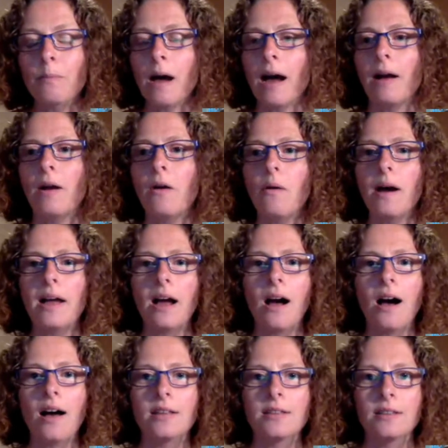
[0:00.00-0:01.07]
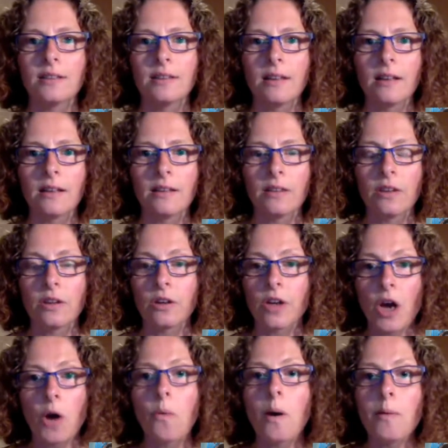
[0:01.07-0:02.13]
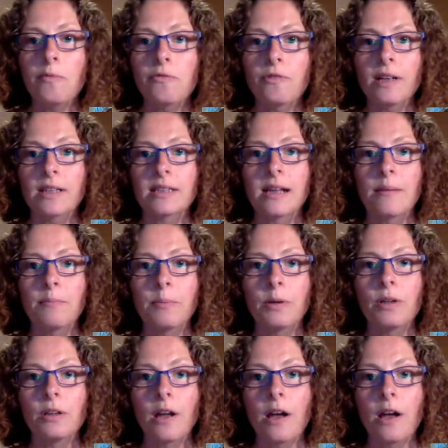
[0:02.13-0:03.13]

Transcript: I'm quite heartened that the Co-op, for example,